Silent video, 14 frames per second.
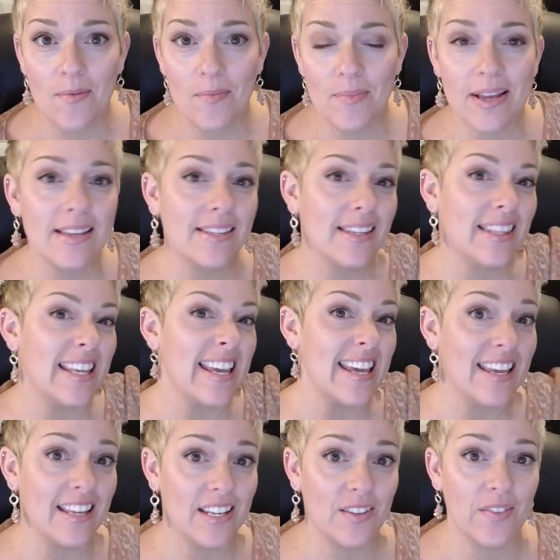Because at the
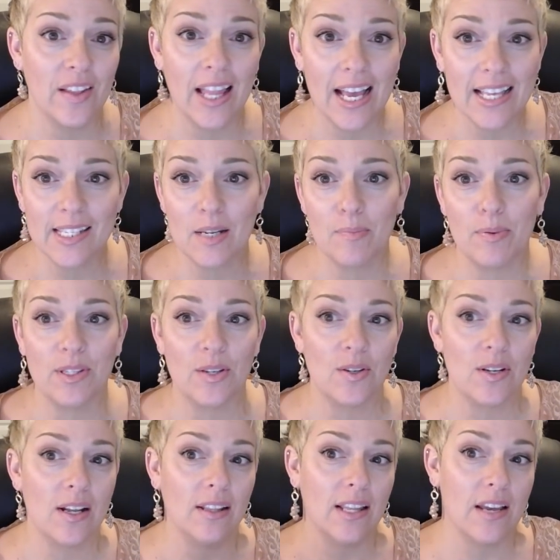end of the last episode,
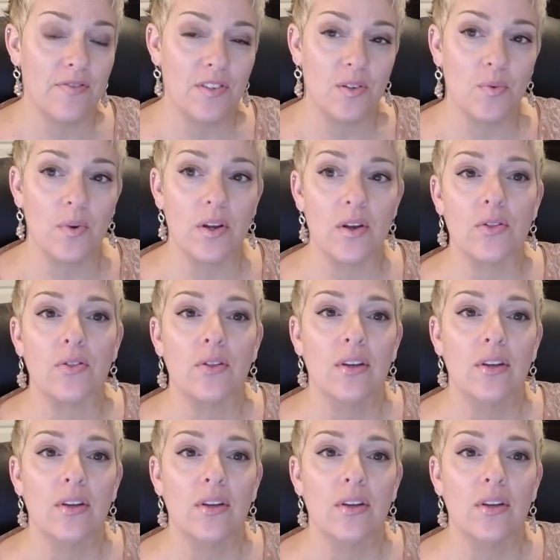I left it with